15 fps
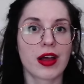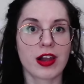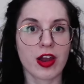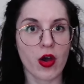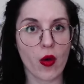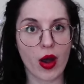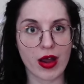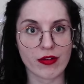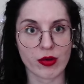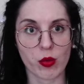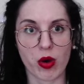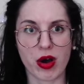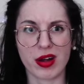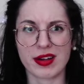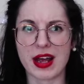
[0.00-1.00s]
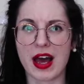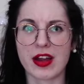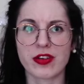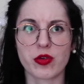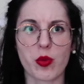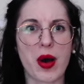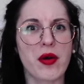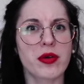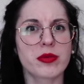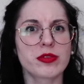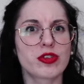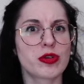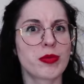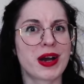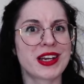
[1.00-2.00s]
hello everyone, and
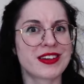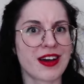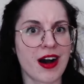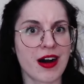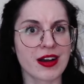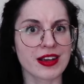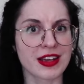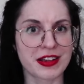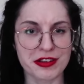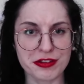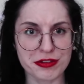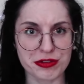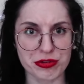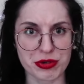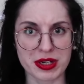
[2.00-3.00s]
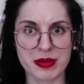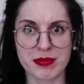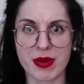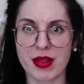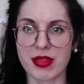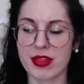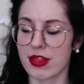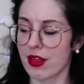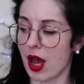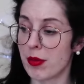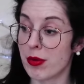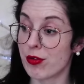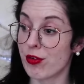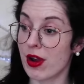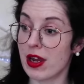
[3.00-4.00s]
welcome to my Dark History Month.
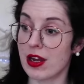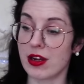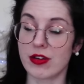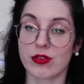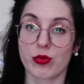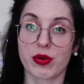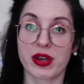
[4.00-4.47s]
I'm afraid